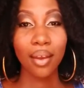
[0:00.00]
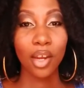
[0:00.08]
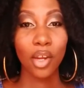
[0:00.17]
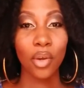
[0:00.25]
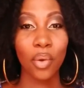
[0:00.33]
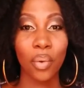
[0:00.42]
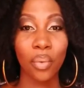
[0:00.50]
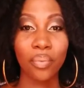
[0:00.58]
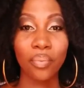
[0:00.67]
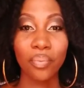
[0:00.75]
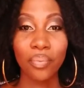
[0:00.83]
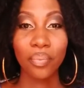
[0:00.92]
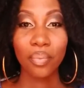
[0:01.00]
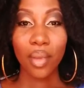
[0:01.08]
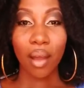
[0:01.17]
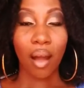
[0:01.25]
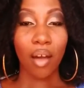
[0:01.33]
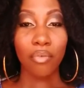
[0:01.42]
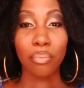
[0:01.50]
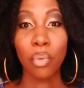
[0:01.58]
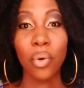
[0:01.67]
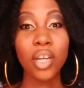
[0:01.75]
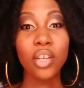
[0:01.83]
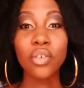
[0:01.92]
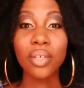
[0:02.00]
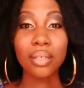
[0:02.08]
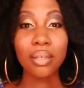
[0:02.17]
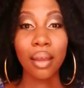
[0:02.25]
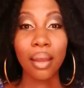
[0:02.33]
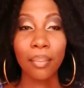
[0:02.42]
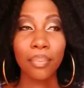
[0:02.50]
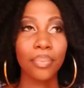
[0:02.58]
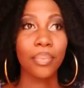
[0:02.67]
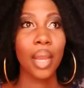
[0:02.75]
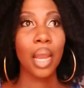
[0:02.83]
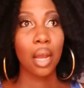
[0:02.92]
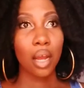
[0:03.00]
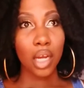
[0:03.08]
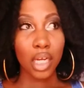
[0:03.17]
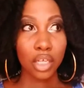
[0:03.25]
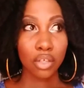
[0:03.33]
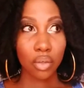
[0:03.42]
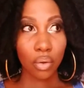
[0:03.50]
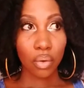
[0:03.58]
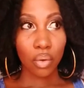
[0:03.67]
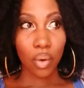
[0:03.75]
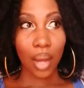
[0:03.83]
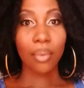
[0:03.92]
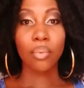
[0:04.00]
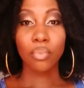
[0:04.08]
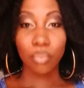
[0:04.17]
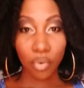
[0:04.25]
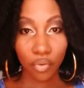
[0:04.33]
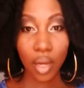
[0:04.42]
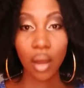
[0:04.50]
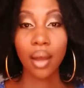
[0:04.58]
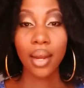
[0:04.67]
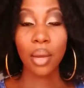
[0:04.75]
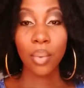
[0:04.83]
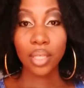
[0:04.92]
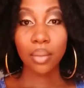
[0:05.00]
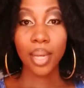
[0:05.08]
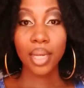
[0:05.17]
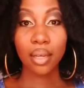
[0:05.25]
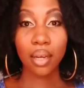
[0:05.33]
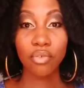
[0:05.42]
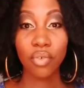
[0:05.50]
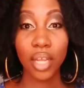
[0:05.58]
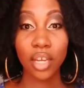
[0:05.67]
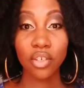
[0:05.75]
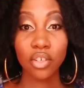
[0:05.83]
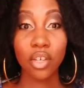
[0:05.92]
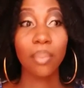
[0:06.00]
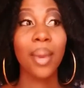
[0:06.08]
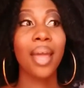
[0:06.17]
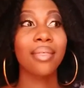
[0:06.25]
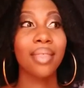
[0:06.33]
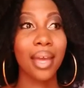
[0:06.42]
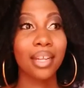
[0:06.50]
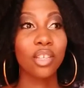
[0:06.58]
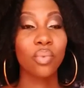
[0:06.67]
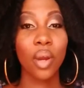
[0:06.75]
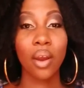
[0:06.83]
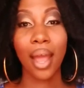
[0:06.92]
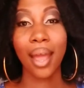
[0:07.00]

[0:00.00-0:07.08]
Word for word: you know, of more interest to him. So moving on, I went to my second relationship, and that is where